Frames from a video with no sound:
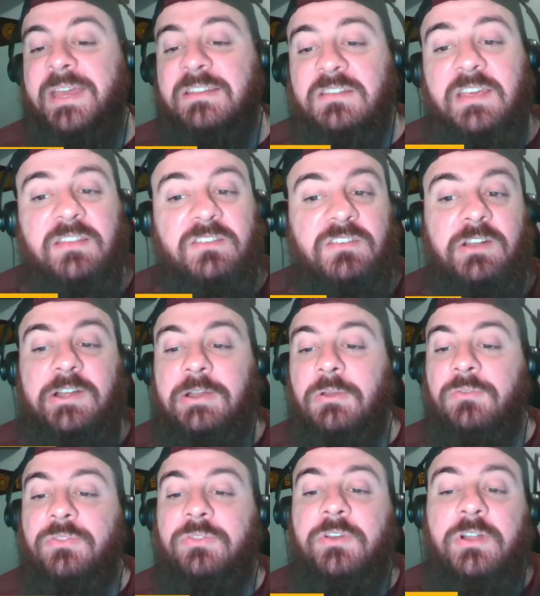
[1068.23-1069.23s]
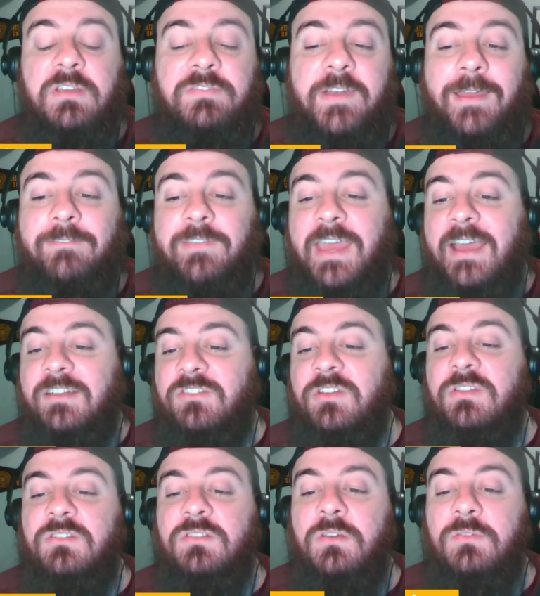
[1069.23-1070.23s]
case scenario, 35
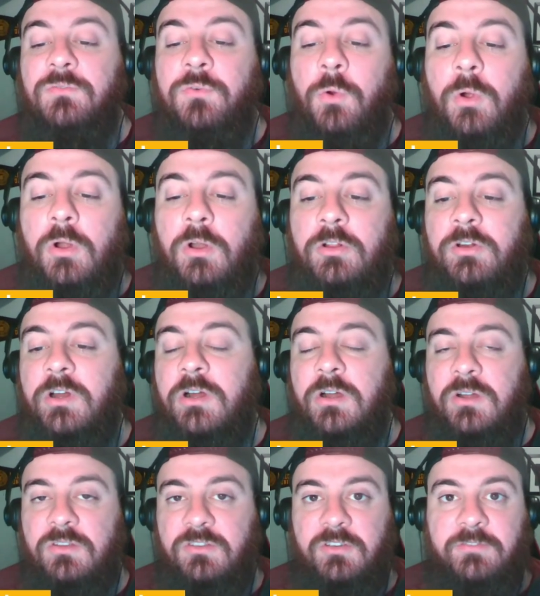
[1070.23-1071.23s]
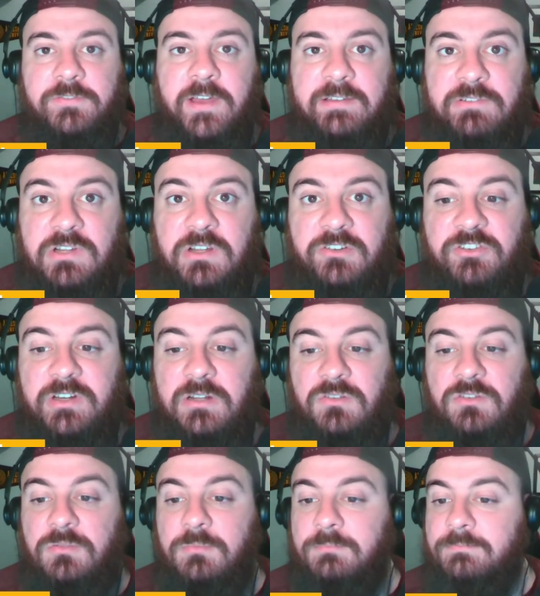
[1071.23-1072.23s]
catches, 400 yards, 5
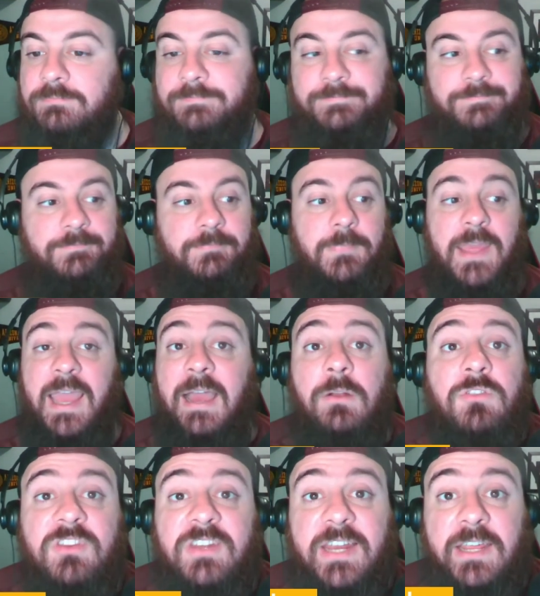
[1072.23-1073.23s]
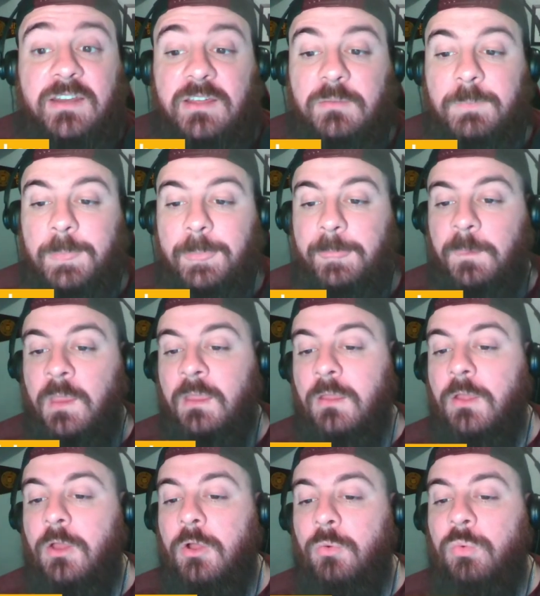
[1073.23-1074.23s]
touchdowns. Outstanding.
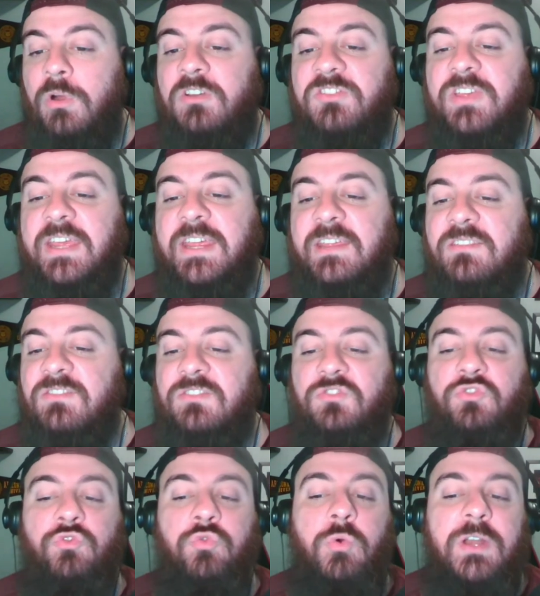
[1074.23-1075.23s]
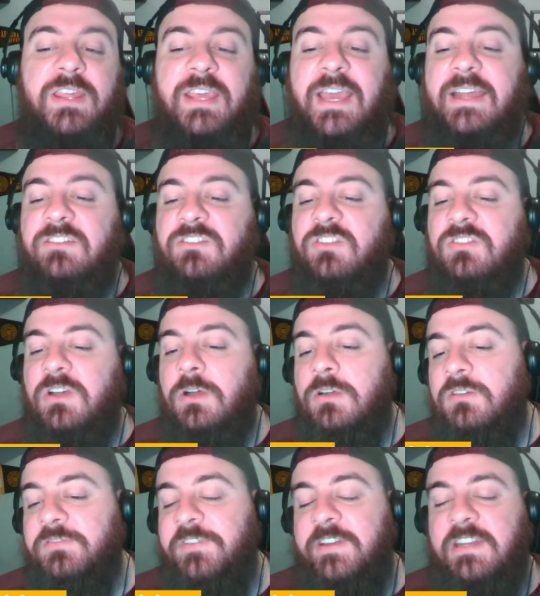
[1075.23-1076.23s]
Worst case, 20 catches,
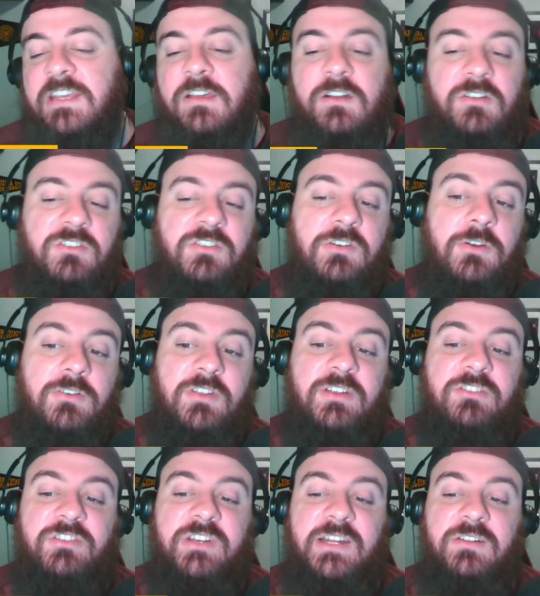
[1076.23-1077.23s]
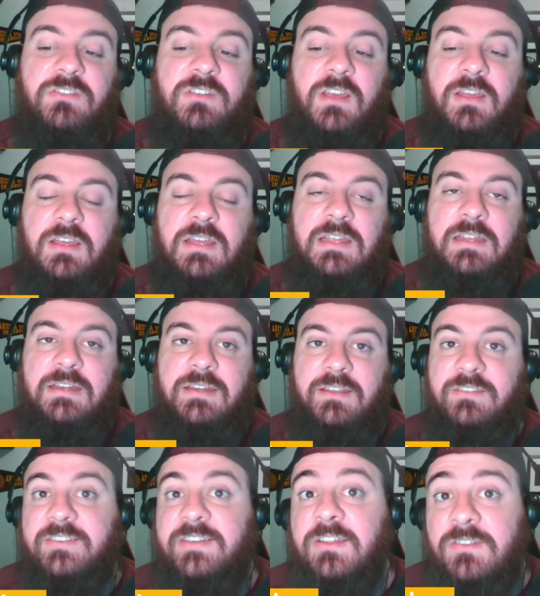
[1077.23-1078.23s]
150 yards, 0 touchdowns.
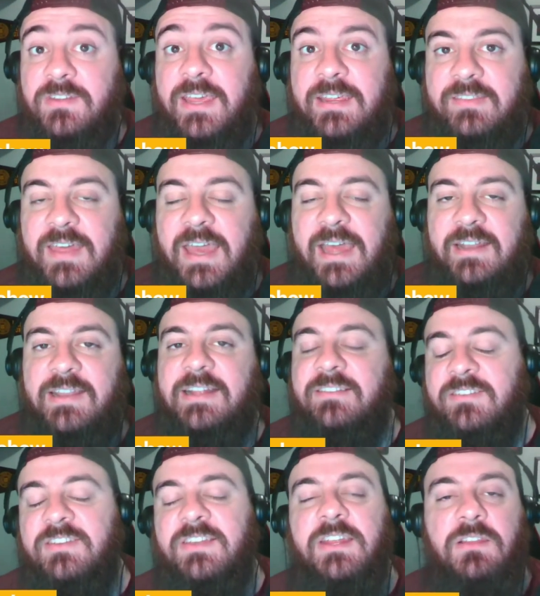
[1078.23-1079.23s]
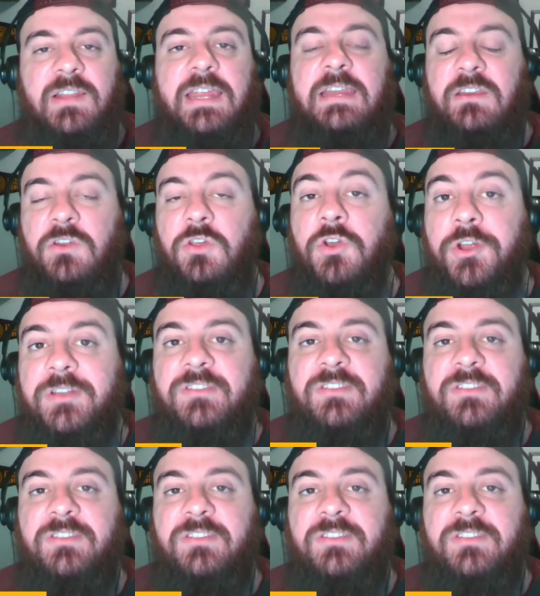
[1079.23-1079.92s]
You still take that. That's still a good